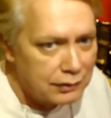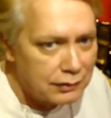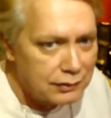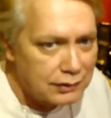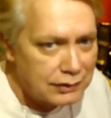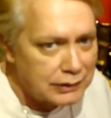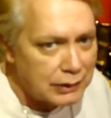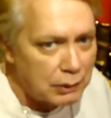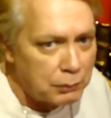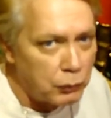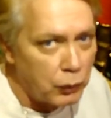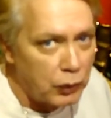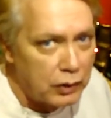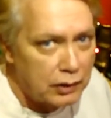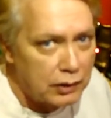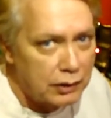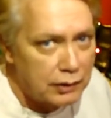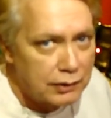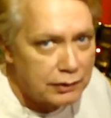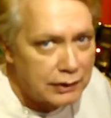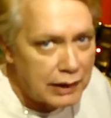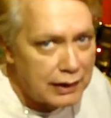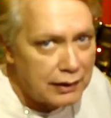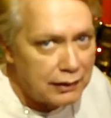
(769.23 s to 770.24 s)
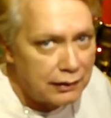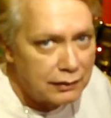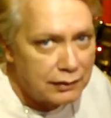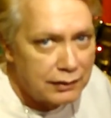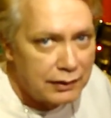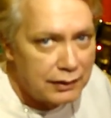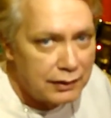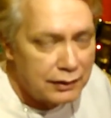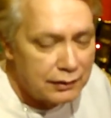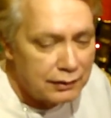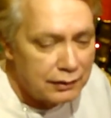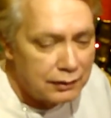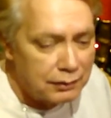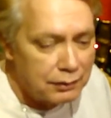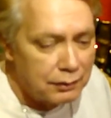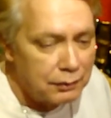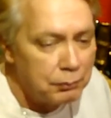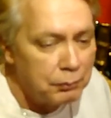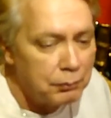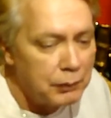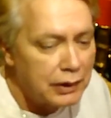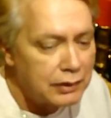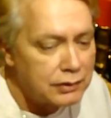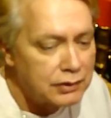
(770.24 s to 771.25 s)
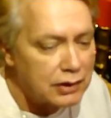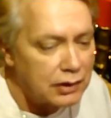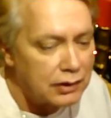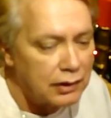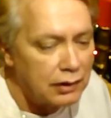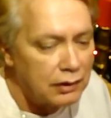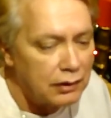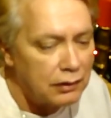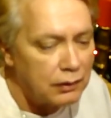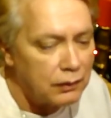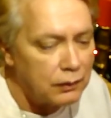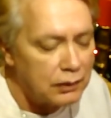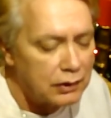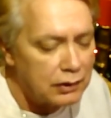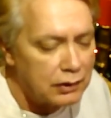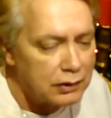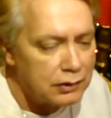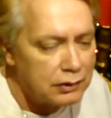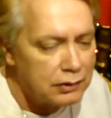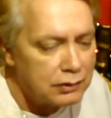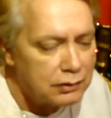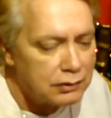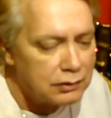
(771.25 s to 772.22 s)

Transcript: somewhere down in Mexico